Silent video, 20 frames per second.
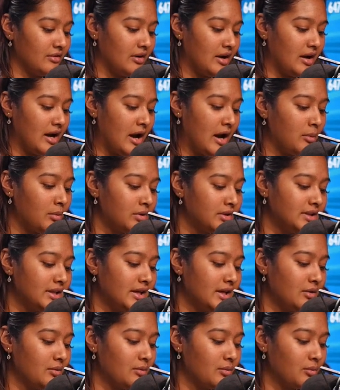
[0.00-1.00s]

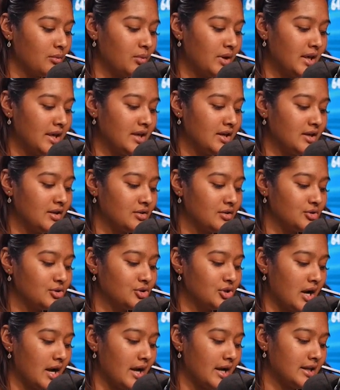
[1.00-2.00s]
outwardly we
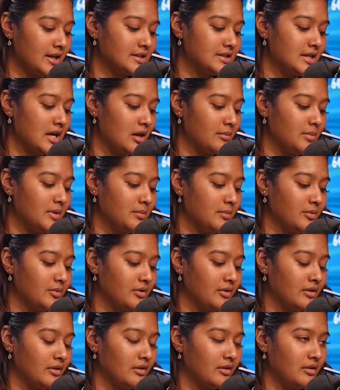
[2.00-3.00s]
try and tell
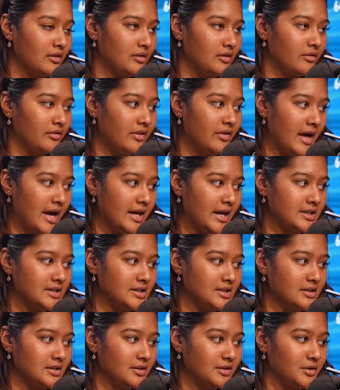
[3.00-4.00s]
people that